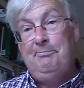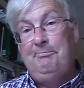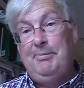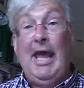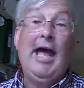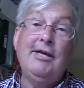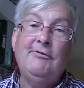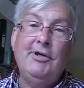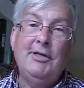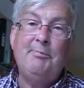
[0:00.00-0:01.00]

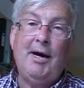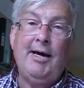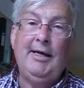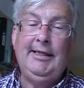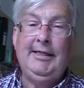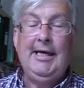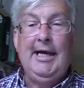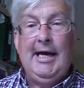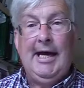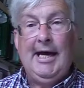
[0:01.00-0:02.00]
behaviour by
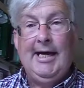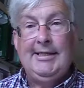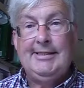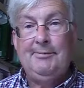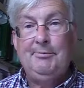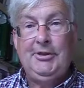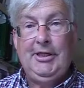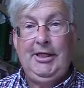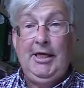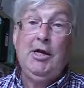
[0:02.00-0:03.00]

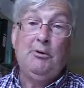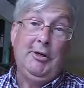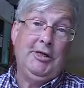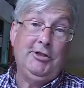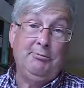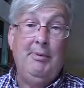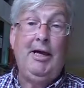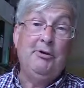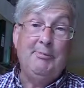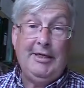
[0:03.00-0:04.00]
somebody which
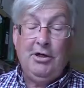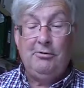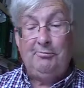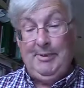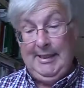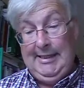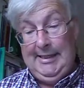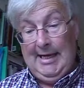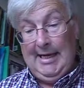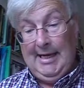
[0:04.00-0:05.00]
may or may not
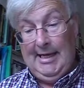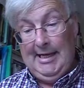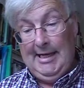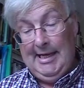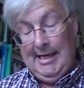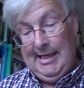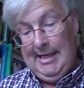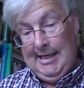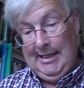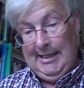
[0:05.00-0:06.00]
be
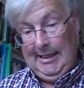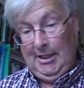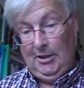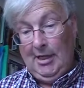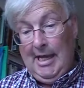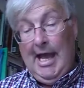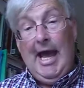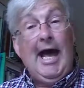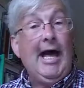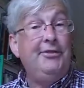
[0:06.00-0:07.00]
illegal.
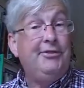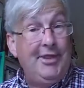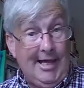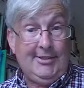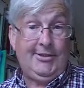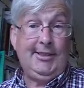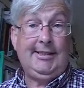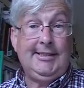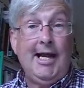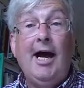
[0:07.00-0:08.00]
And that's the
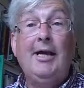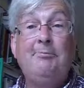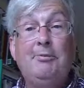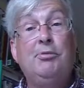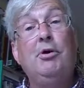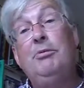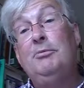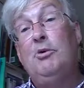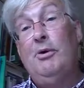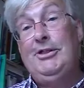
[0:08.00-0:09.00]
type of
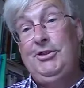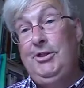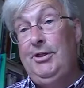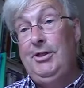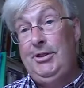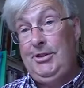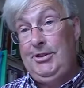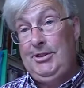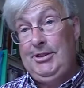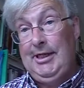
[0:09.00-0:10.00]
problem question
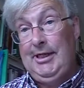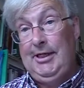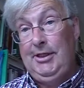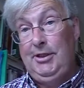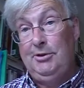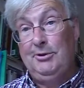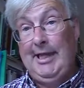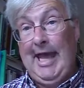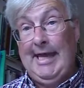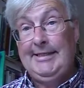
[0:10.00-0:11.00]
that you'll
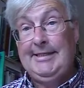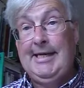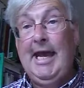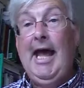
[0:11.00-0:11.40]
get.